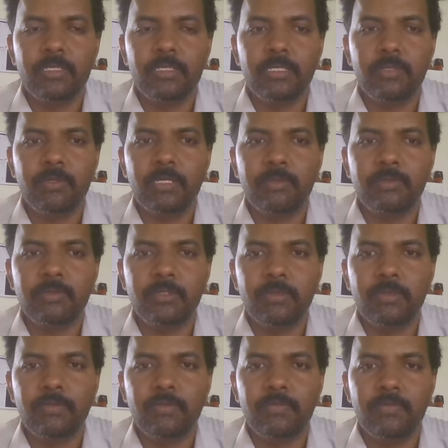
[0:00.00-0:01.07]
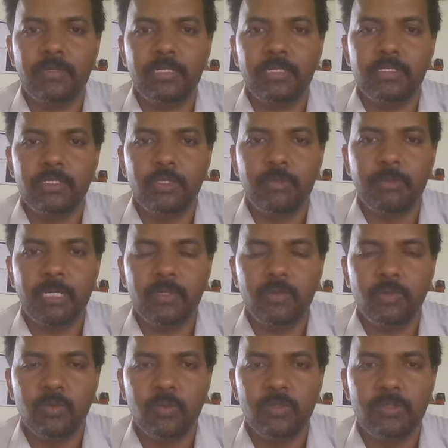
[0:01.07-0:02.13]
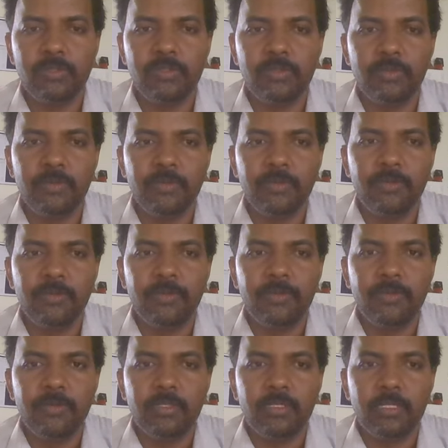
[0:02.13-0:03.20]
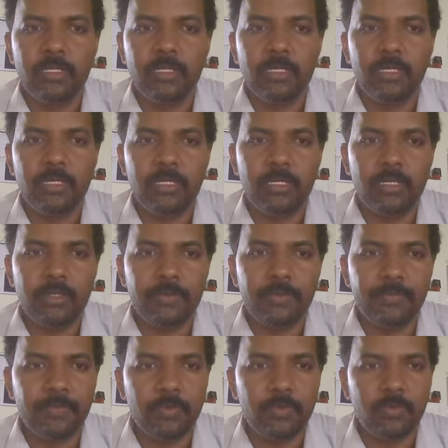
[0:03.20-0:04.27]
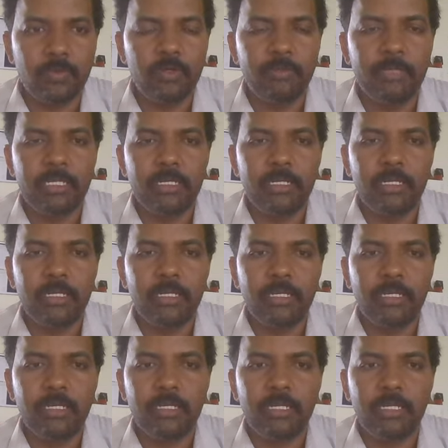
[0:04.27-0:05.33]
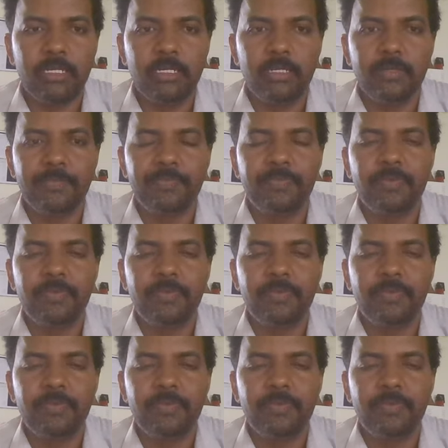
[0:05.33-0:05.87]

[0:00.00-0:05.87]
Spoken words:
You can observe for the 0.2 volts, the voltmeter reading and